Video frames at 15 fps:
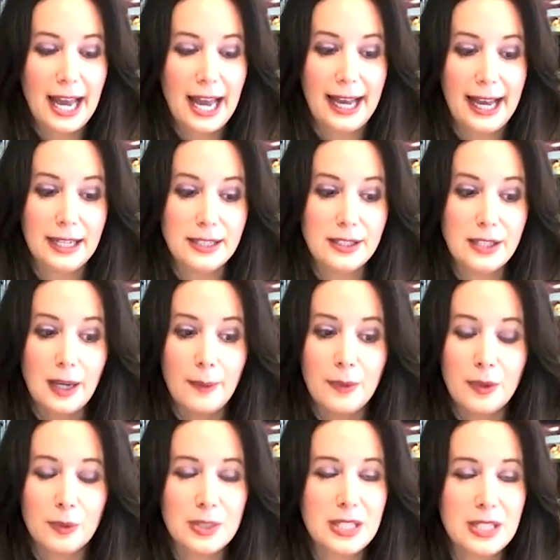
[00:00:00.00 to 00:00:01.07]
and
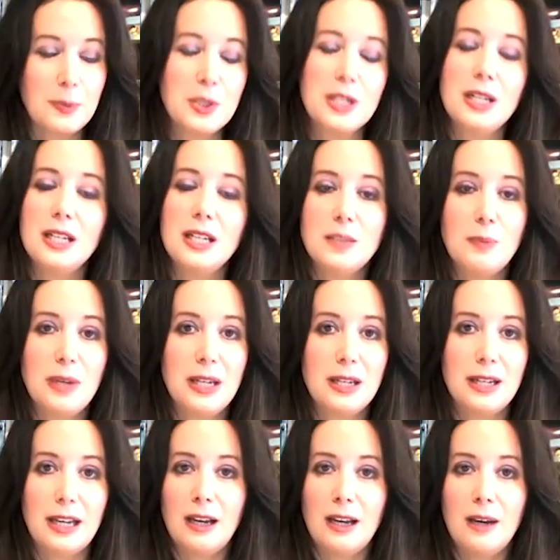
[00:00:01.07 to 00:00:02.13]
the reception has
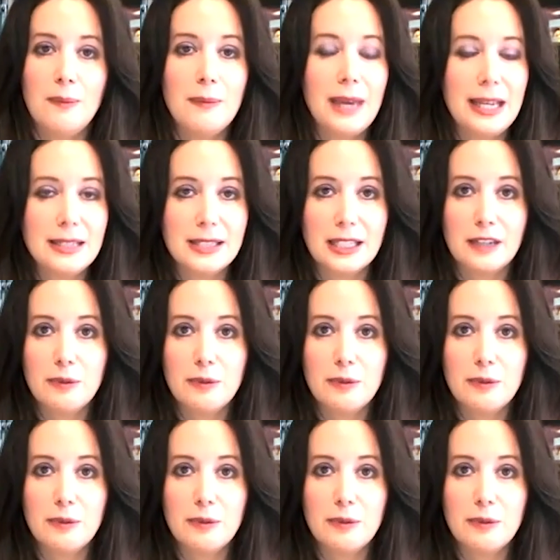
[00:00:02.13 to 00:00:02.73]
been amazing.